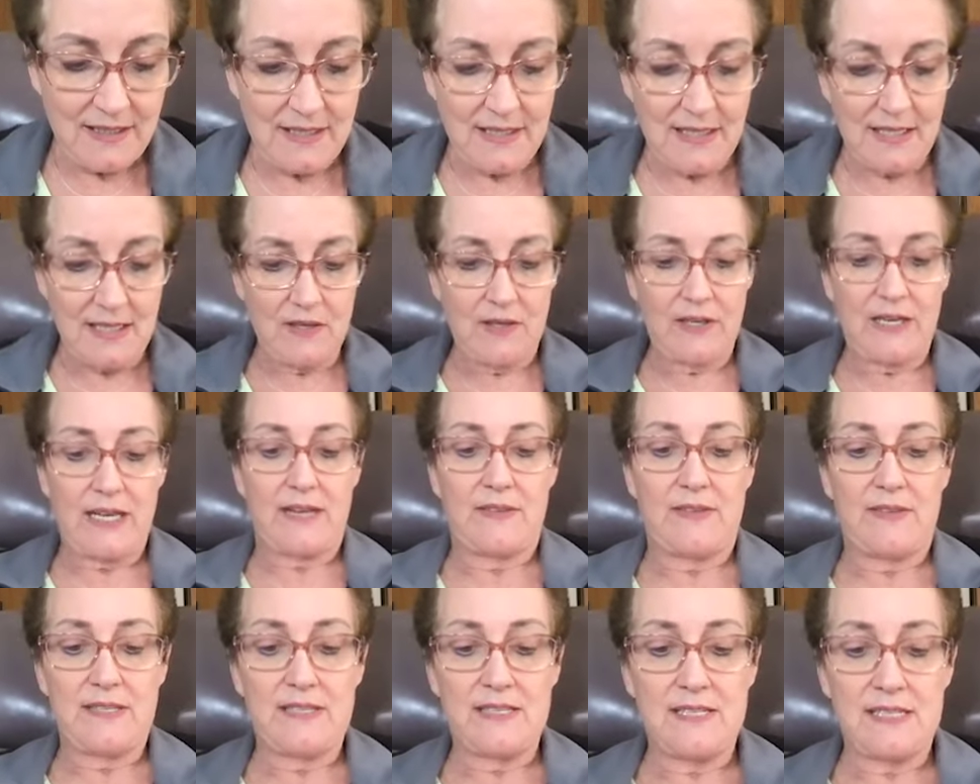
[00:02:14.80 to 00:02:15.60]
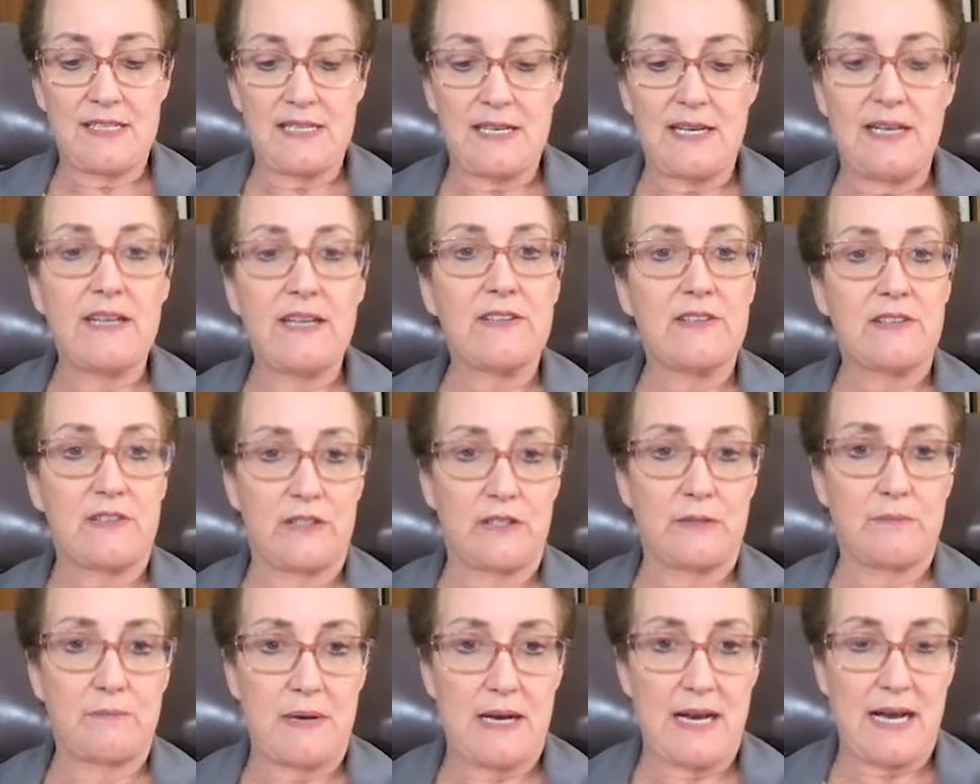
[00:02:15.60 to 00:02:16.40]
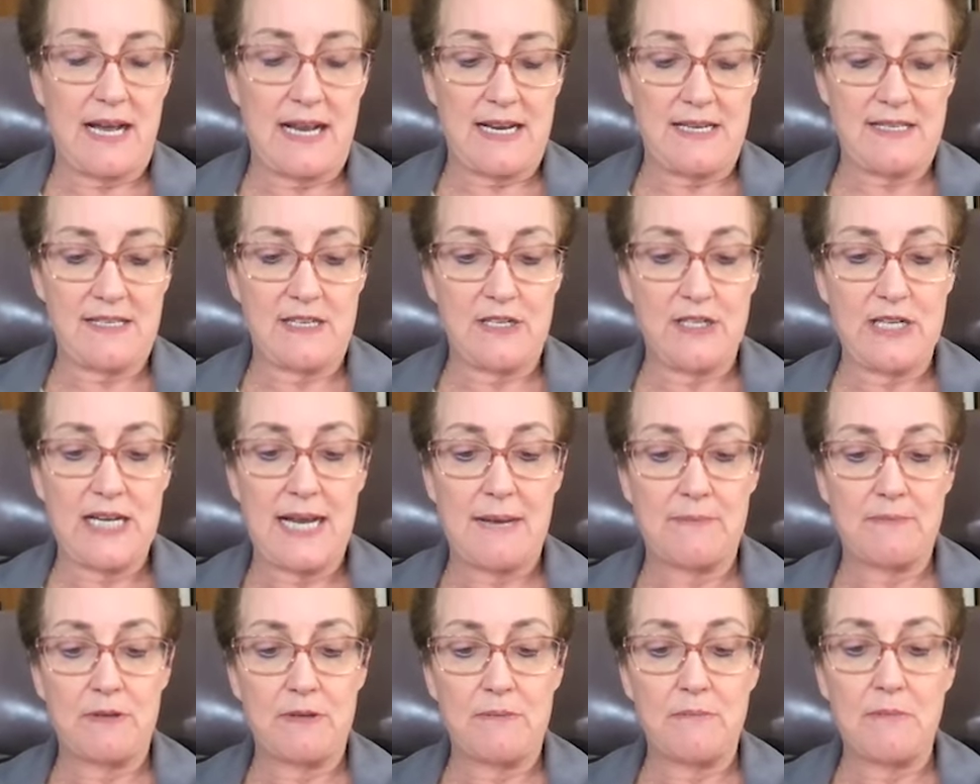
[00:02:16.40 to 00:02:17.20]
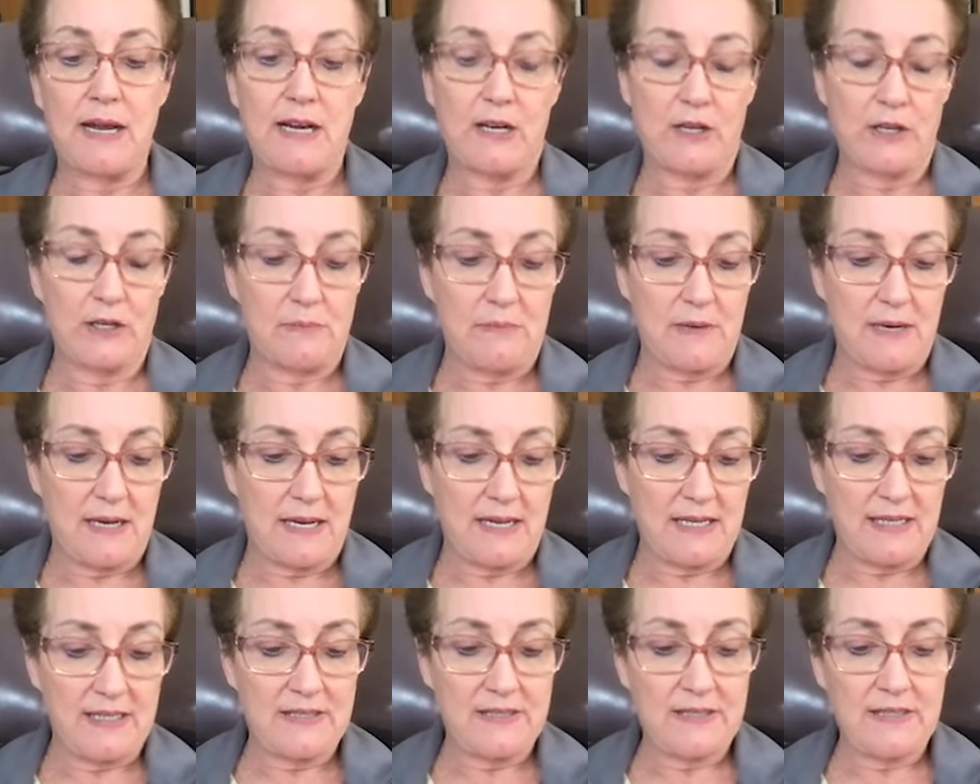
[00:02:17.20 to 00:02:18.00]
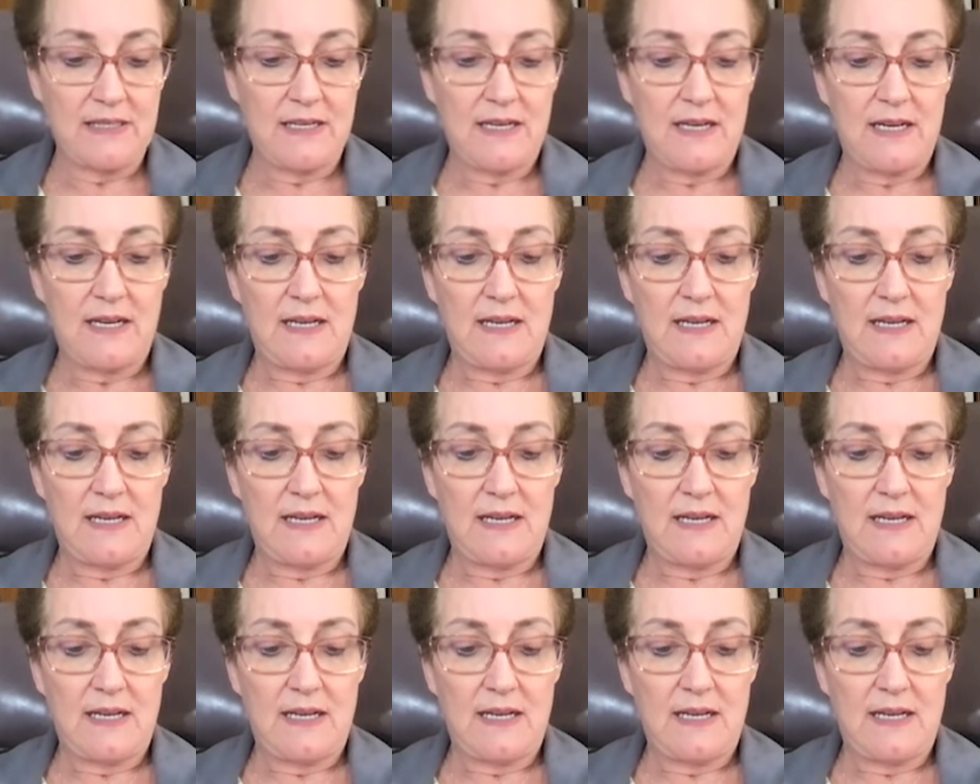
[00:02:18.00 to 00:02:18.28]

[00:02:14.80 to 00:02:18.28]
Okay. This is his goodbyes, the chapter, My Goodbyes.